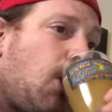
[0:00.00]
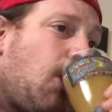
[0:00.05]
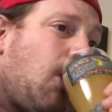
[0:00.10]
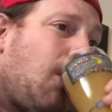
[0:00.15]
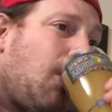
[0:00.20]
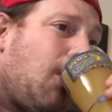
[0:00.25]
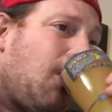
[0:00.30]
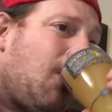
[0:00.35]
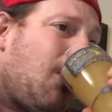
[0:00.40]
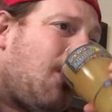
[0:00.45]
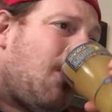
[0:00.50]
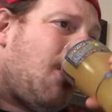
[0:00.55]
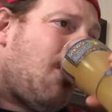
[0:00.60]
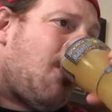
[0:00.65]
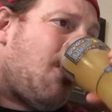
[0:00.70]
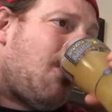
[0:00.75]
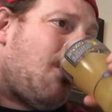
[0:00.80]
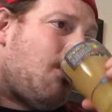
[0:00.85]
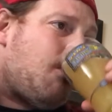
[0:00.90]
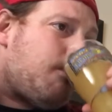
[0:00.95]

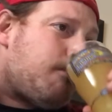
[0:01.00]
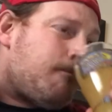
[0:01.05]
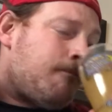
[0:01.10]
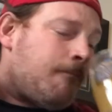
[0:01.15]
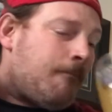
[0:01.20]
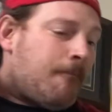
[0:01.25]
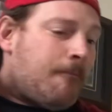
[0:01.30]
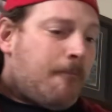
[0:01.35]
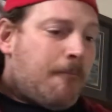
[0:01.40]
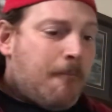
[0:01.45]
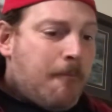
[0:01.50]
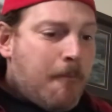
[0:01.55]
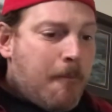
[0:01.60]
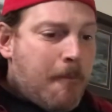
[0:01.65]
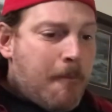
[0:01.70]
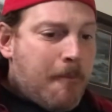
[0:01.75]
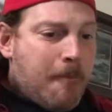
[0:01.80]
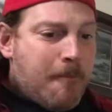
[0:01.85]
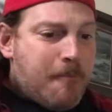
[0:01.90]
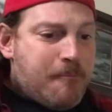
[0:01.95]

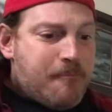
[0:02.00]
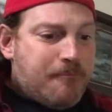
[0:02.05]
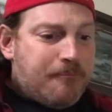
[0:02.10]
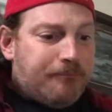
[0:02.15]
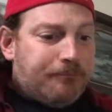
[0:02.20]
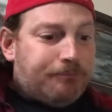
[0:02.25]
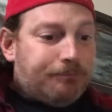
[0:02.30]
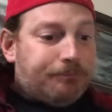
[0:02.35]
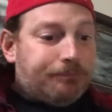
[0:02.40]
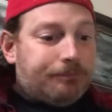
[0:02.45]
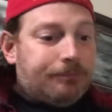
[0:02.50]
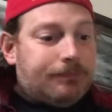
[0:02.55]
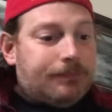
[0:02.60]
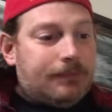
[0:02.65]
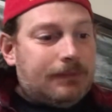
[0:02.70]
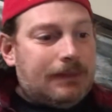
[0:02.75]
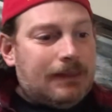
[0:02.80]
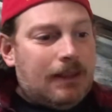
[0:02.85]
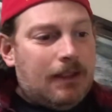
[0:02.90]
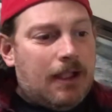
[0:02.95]

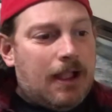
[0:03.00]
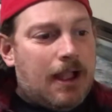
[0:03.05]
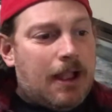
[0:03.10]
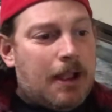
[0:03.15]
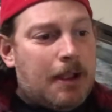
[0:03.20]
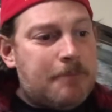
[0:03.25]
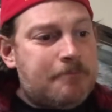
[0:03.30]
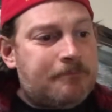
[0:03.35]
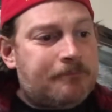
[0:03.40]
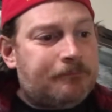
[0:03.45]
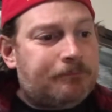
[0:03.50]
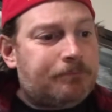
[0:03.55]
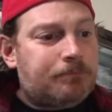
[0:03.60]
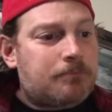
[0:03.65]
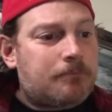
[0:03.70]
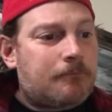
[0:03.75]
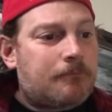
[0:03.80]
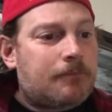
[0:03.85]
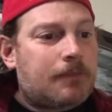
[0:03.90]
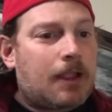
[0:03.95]

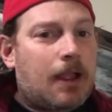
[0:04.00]
Nobody speaks.